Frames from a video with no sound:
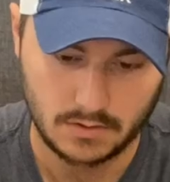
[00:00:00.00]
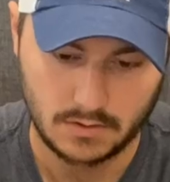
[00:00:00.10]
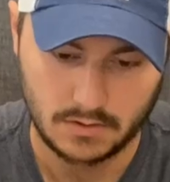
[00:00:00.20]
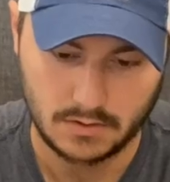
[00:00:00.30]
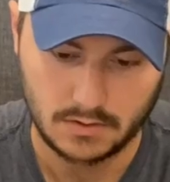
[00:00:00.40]

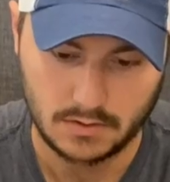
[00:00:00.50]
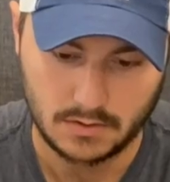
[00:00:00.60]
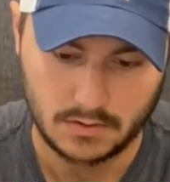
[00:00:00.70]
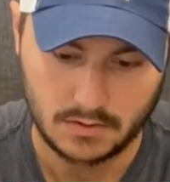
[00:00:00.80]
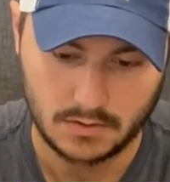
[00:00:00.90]

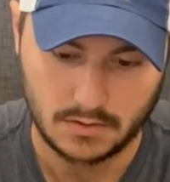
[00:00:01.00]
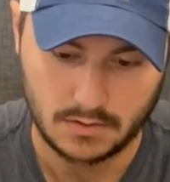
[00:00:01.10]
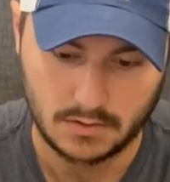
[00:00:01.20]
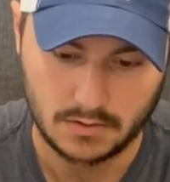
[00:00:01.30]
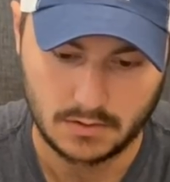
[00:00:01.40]

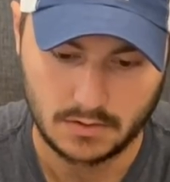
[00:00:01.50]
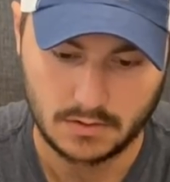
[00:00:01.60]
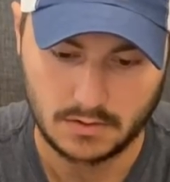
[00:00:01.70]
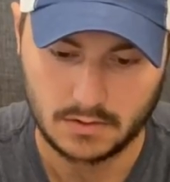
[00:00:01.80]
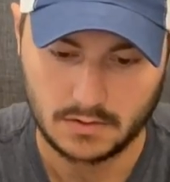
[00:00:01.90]

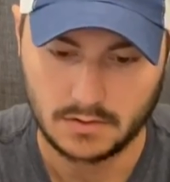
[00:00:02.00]
Nothing is said.